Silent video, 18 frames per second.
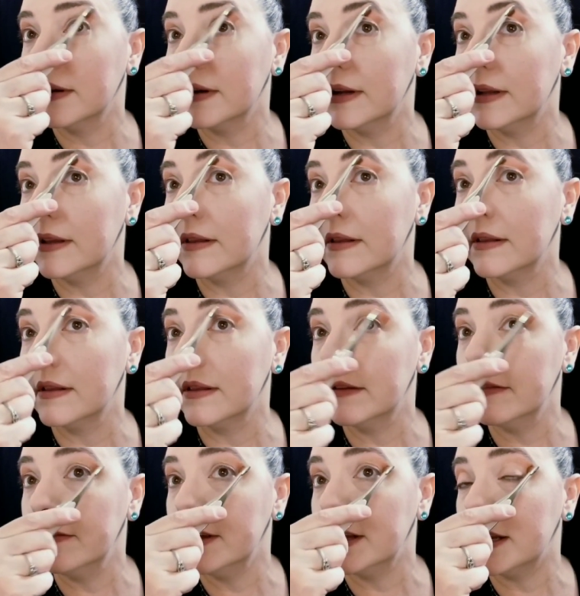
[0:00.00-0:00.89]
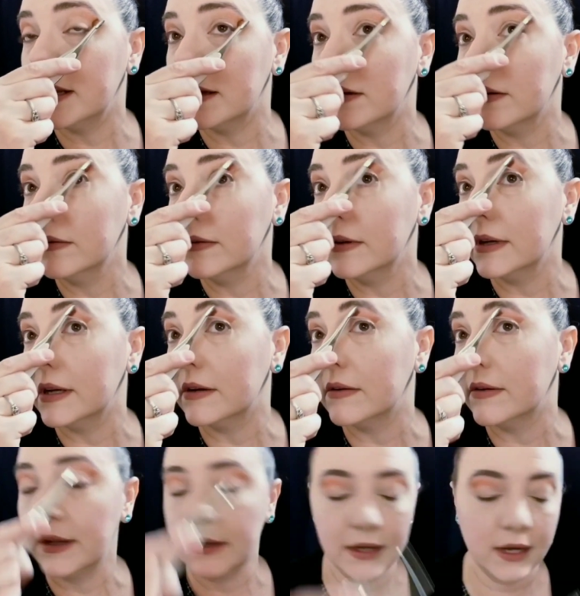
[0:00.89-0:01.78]
in the video,
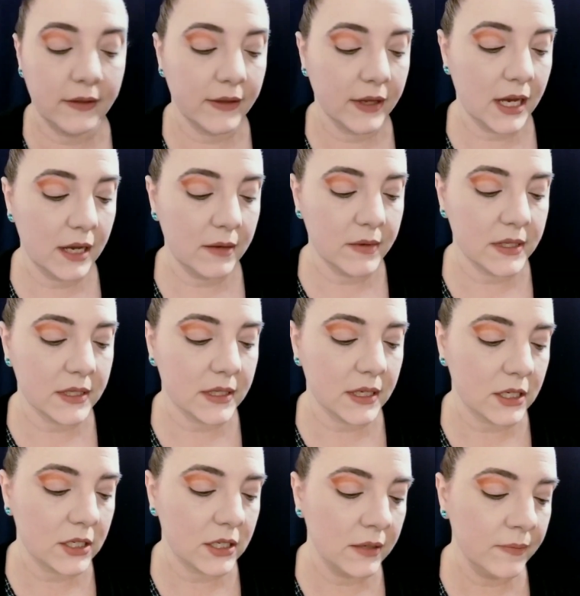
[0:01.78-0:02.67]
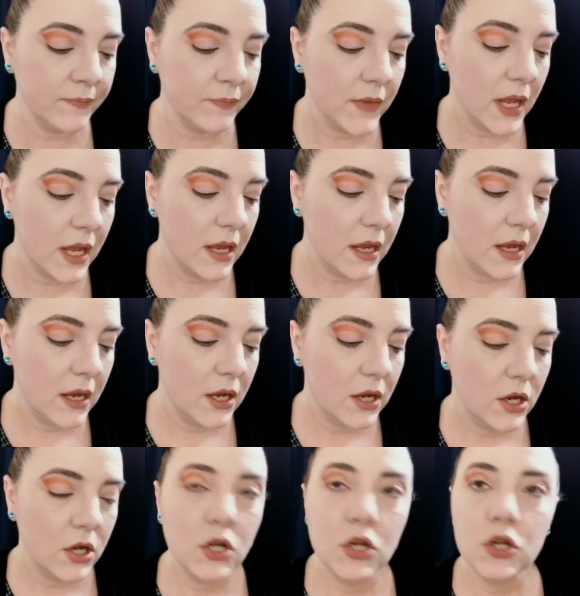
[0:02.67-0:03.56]
on the comment section.
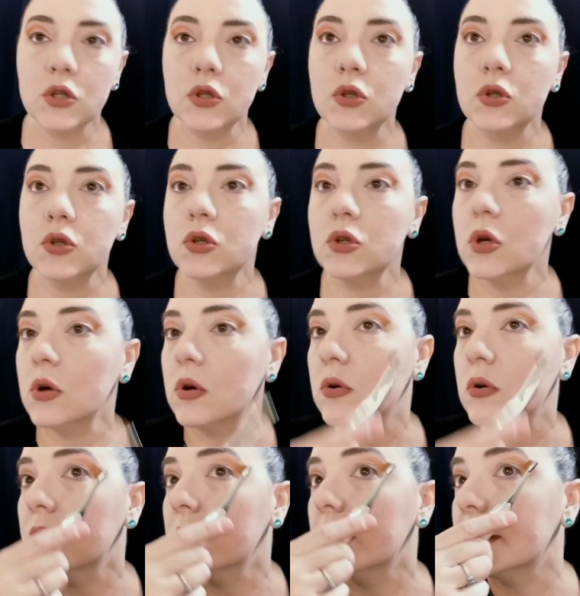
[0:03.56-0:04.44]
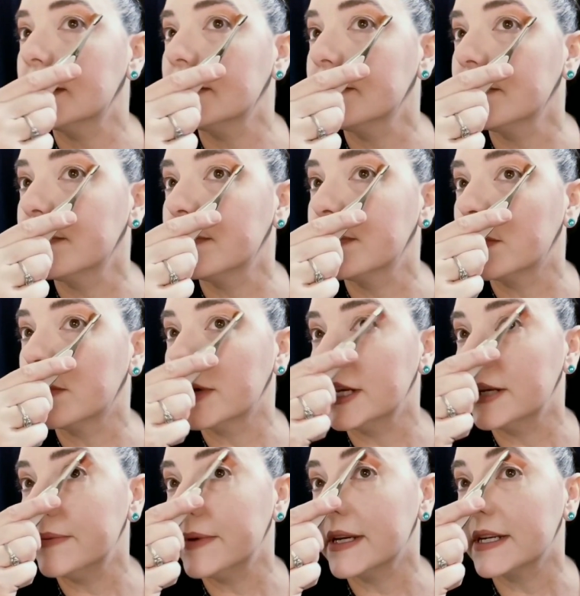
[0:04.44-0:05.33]
So I'm
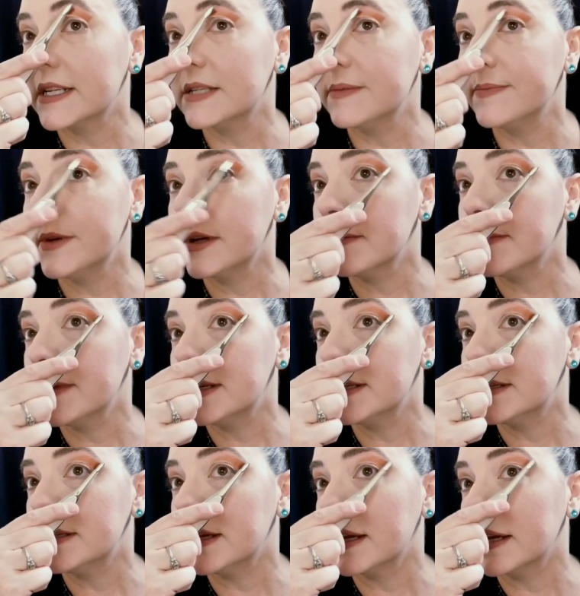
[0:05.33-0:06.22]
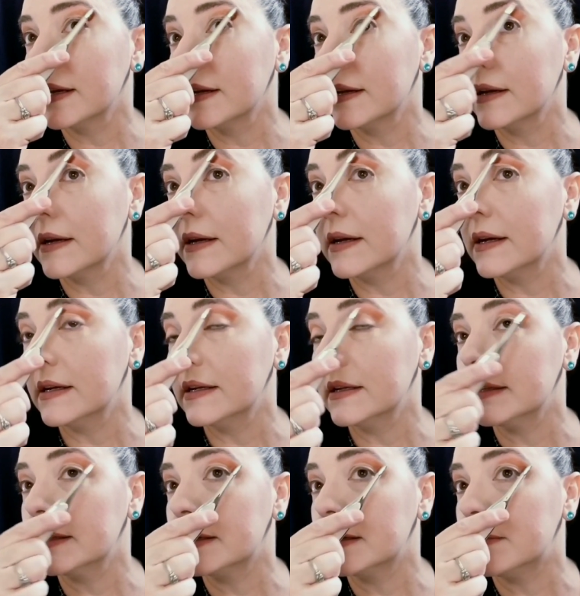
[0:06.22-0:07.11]
going to be experimenting a
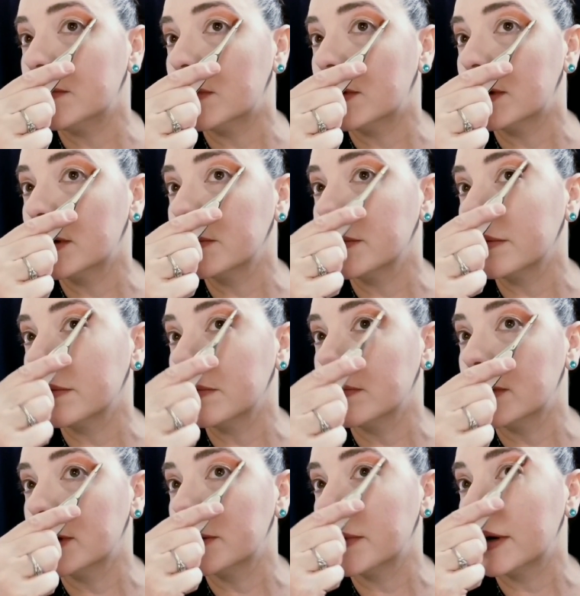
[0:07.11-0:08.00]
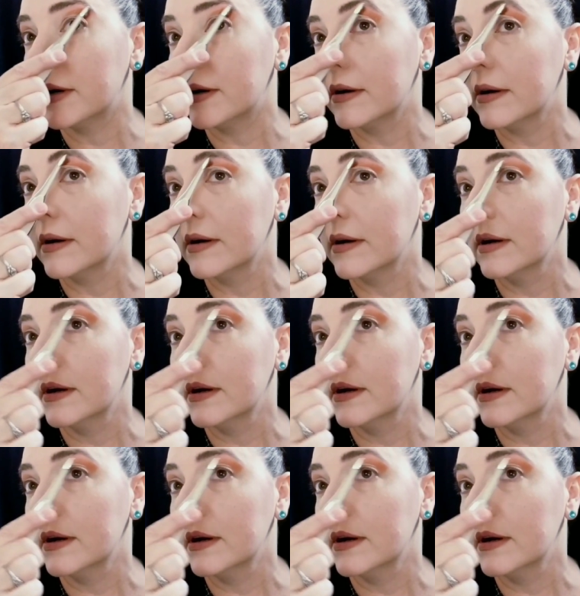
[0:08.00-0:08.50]
little more with warmer